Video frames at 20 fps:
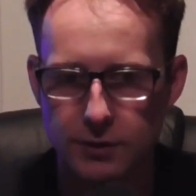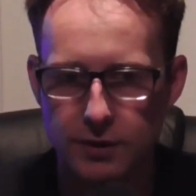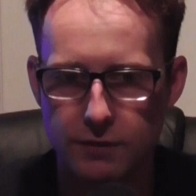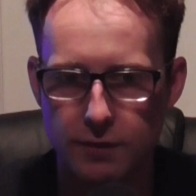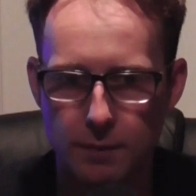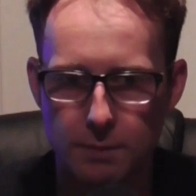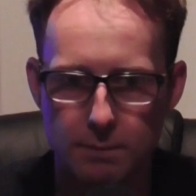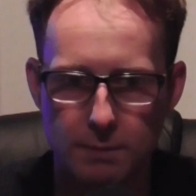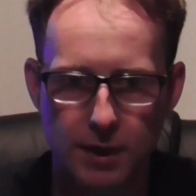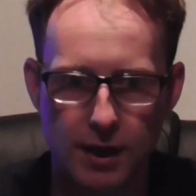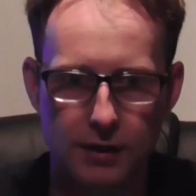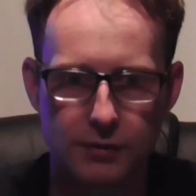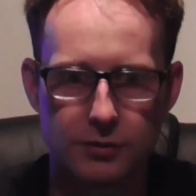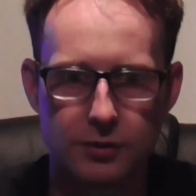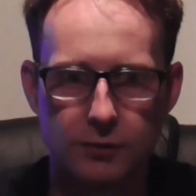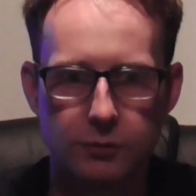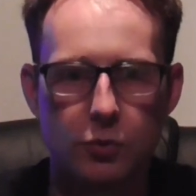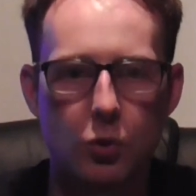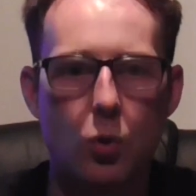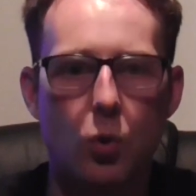me of a
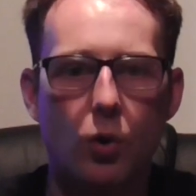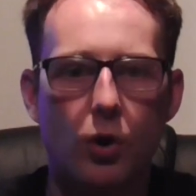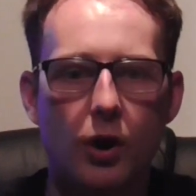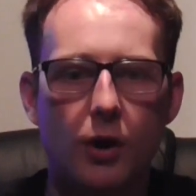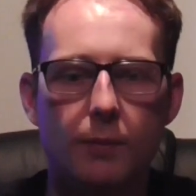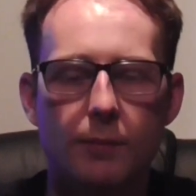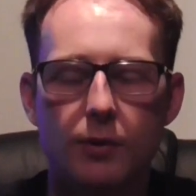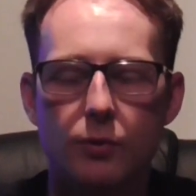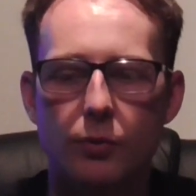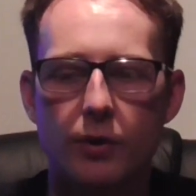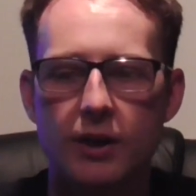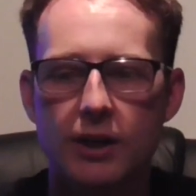mix of Corum and